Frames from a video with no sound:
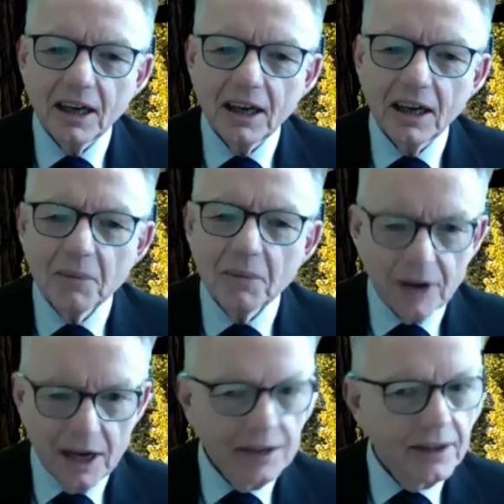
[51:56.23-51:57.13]

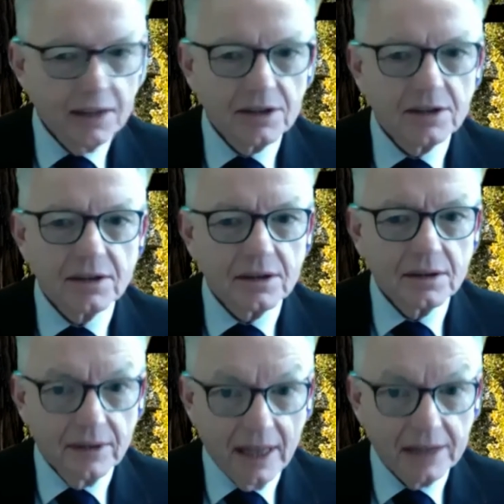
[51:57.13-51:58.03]
afraid that's
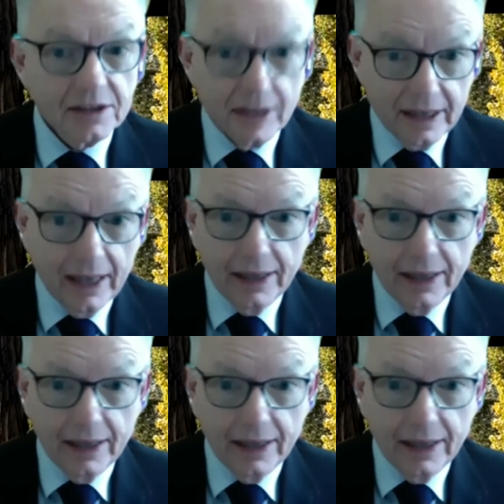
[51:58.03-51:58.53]
the case.